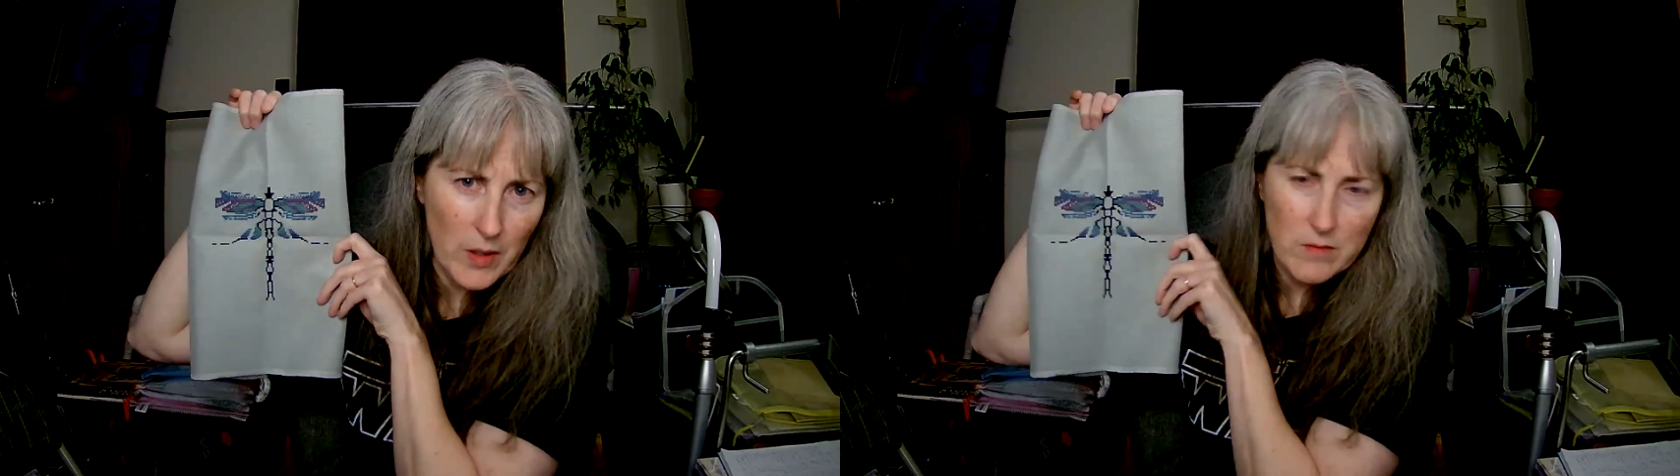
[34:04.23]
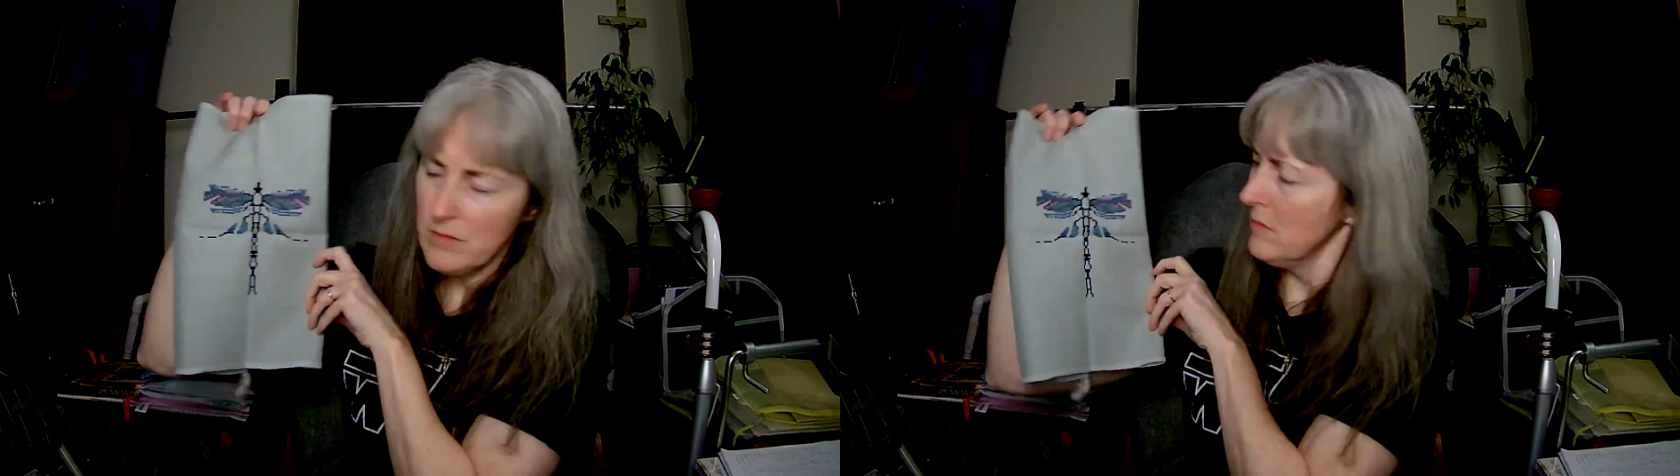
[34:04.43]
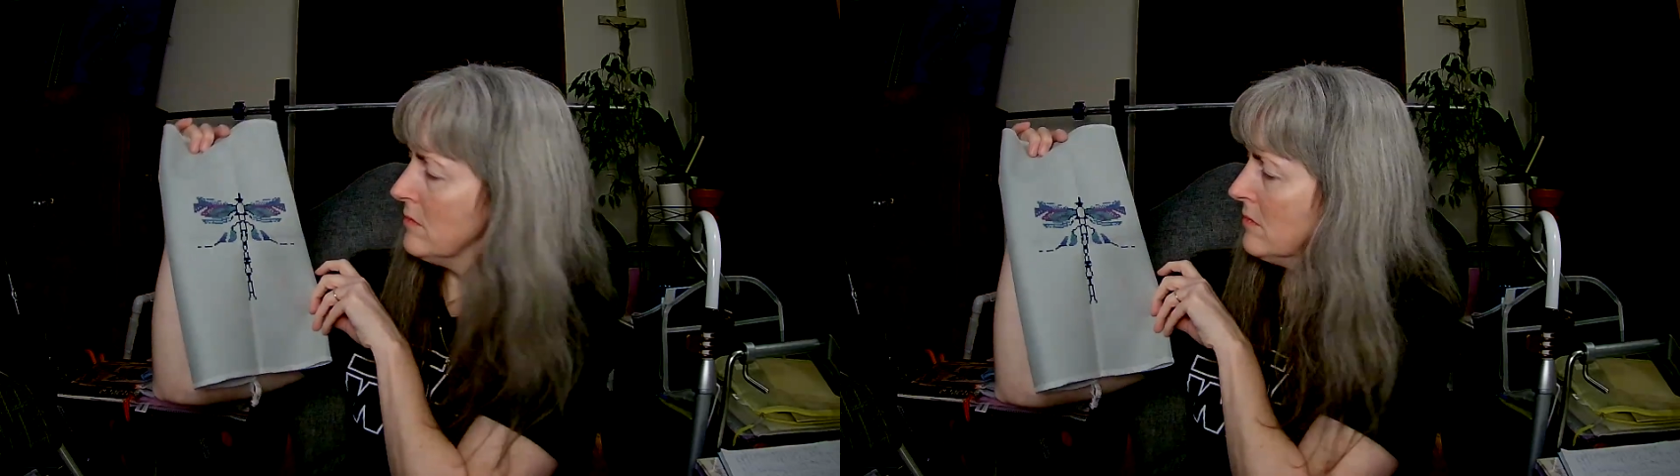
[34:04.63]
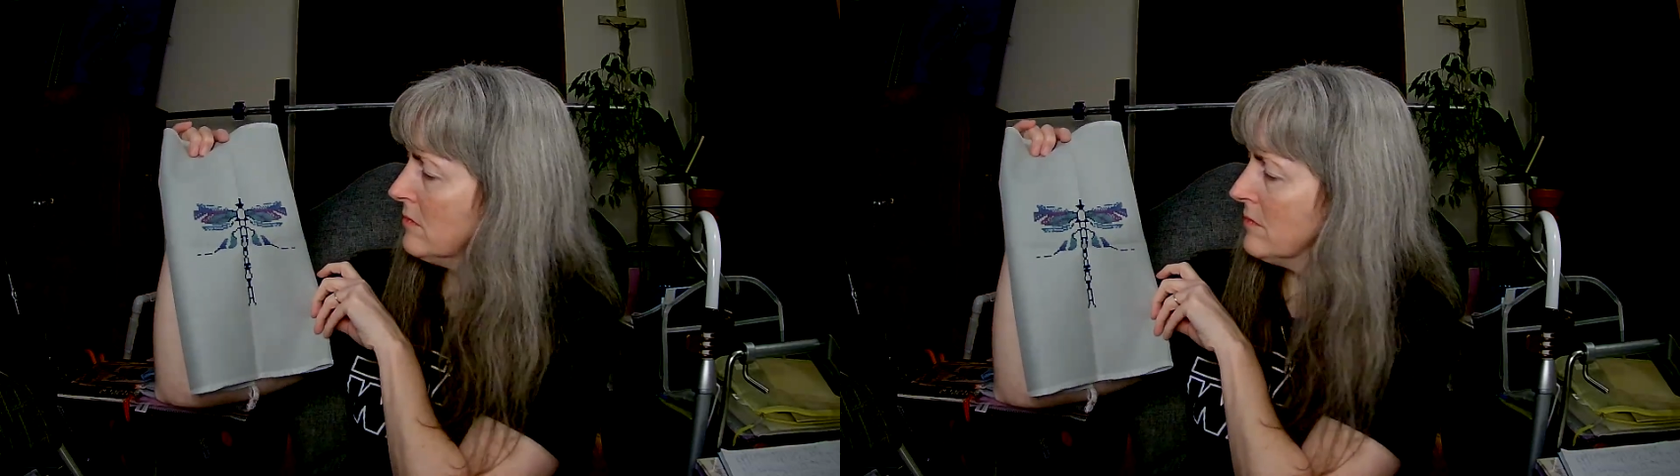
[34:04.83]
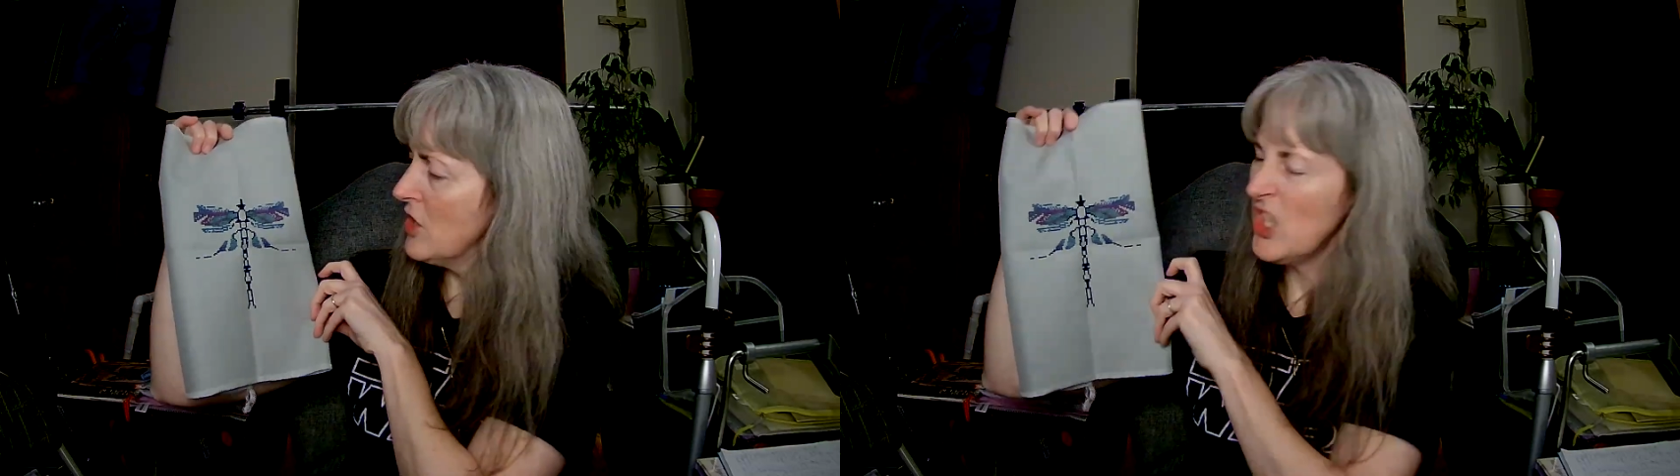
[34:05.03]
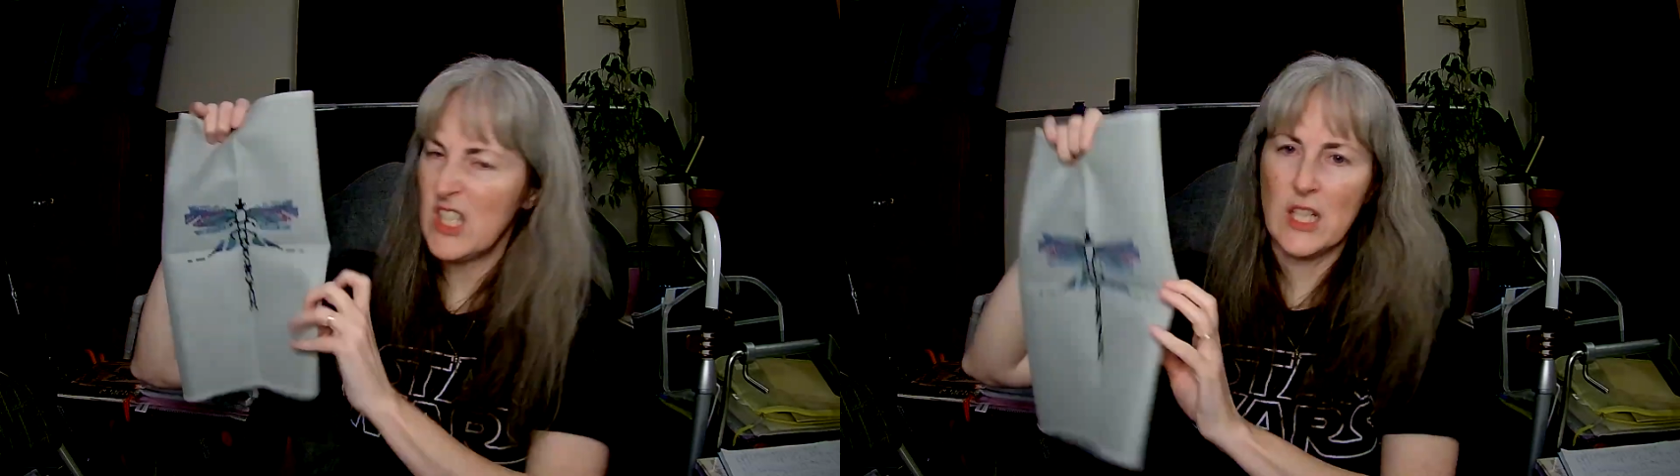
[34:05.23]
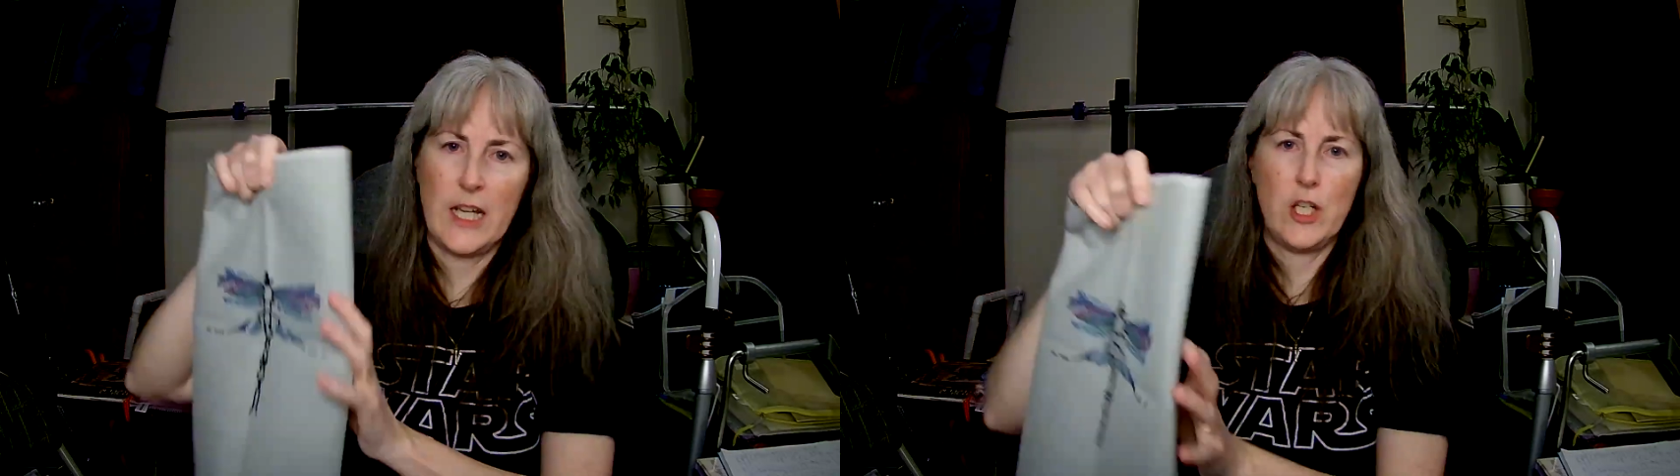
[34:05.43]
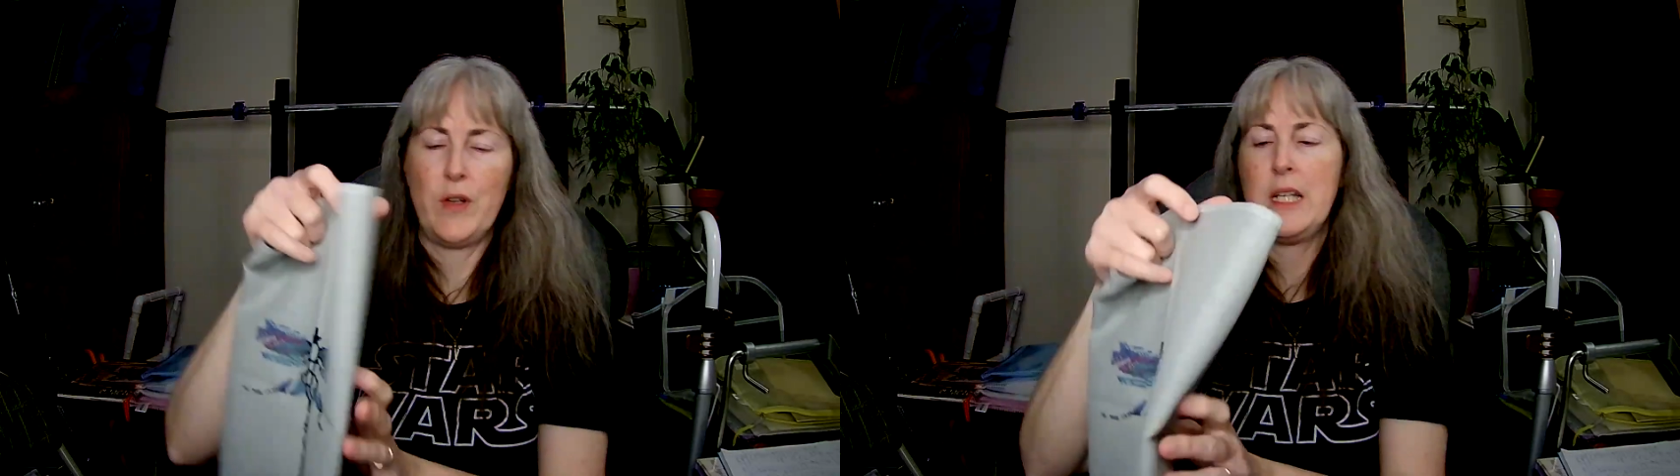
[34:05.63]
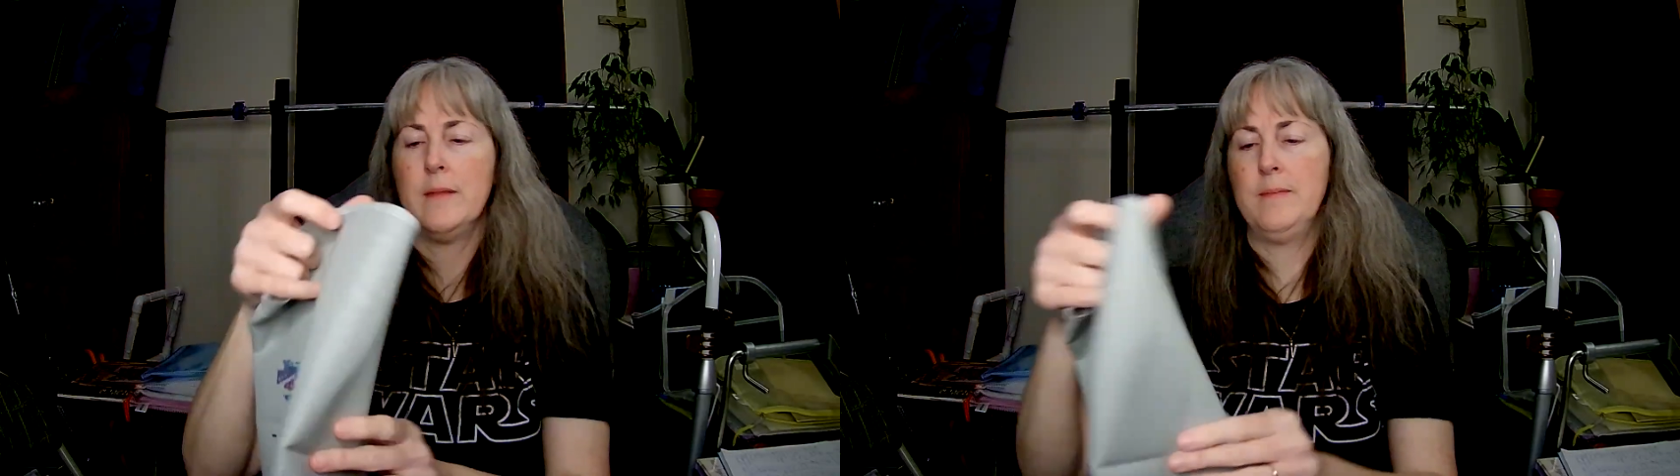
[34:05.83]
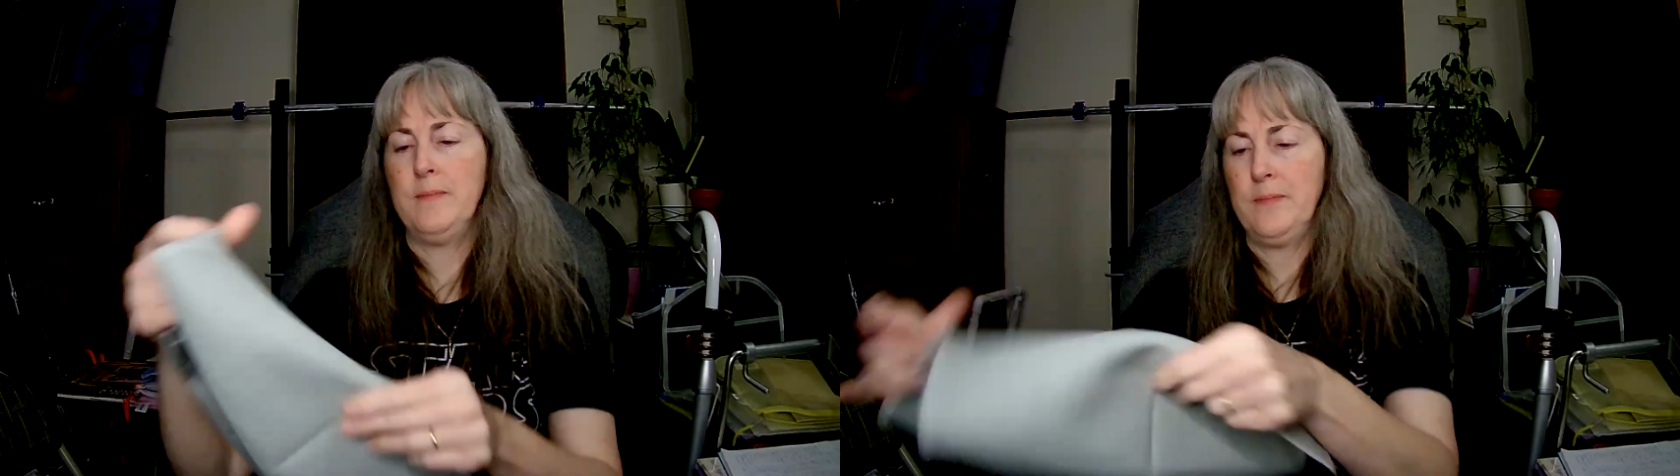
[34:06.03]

well. It's just a light green.